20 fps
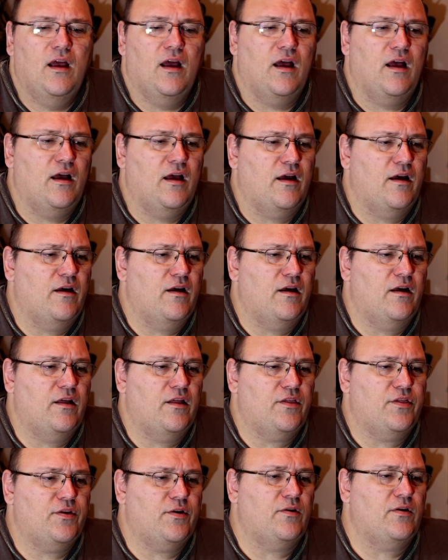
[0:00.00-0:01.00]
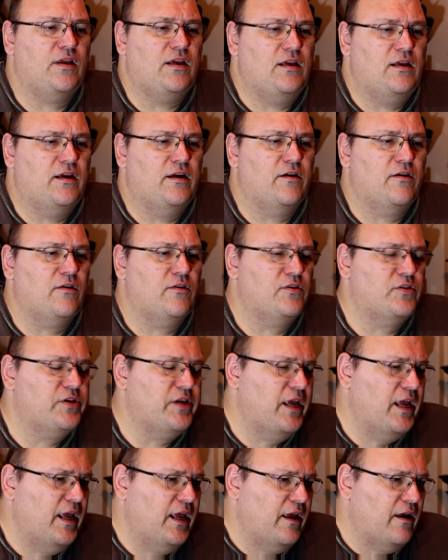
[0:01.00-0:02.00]
30 years
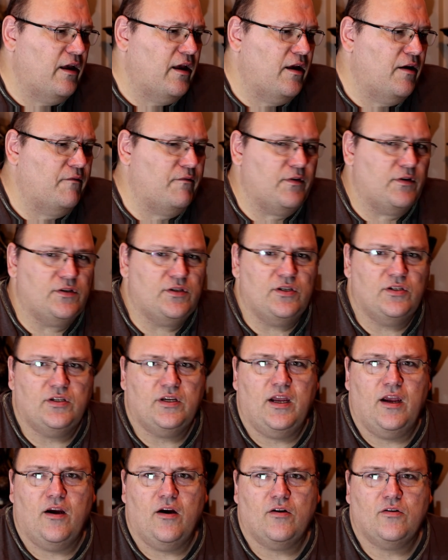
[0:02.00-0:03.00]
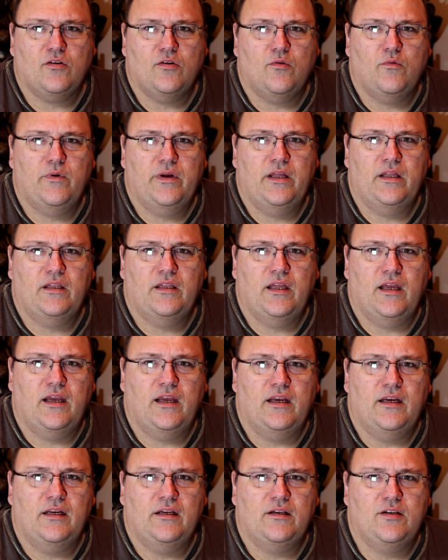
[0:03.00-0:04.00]
versus a character with
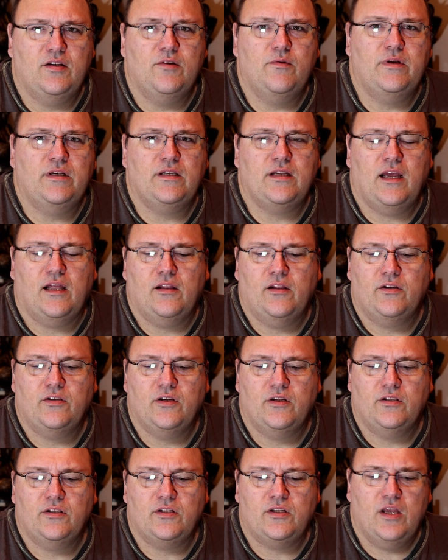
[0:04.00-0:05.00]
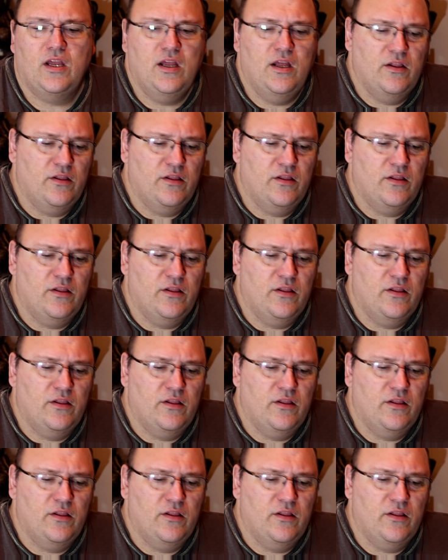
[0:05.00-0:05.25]
a 2 intelligence